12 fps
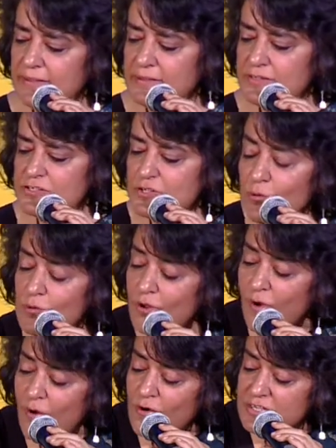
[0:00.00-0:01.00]
So
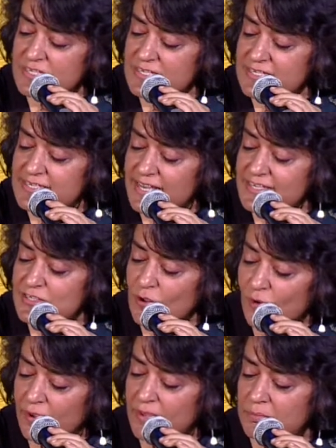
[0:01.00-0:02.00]
long since I saw
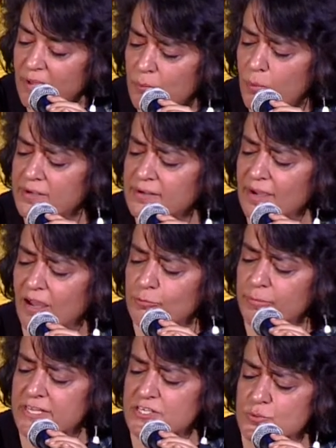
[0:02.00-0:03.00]
him, I wonder how
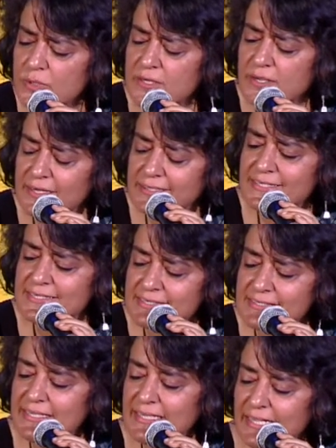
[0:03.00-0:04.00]
my sweetheart
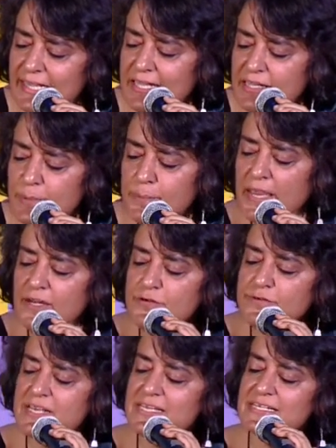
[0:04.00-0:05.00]
is. The pain of
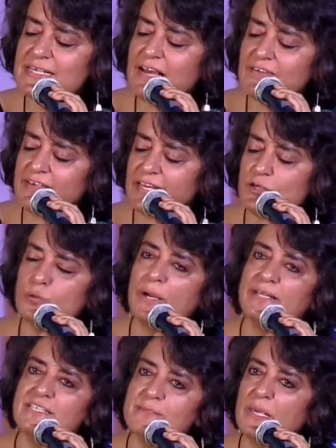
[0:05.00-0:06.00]
his love
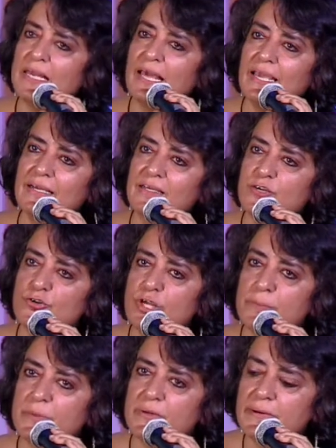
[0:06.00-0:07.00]
entwines me like a
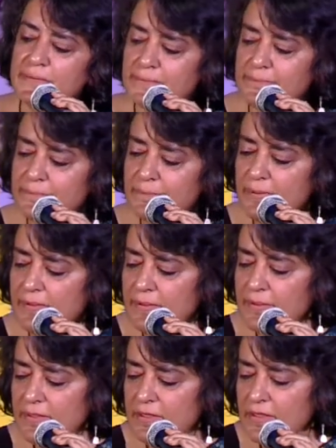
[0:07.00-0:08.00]
creeper.
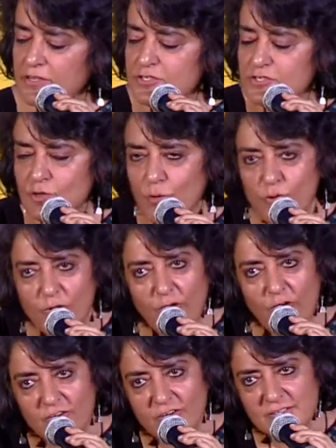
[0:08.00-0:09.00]
So
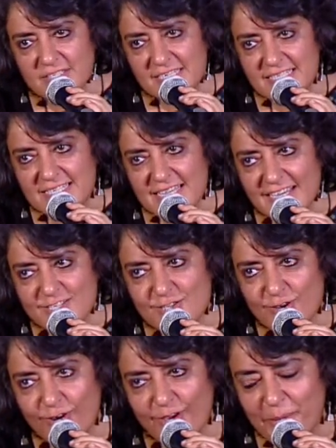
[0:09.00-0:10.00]
long since I
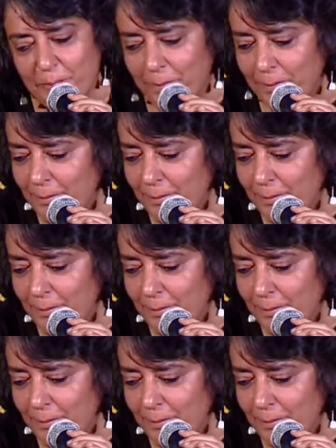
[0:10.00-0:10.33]
saw him.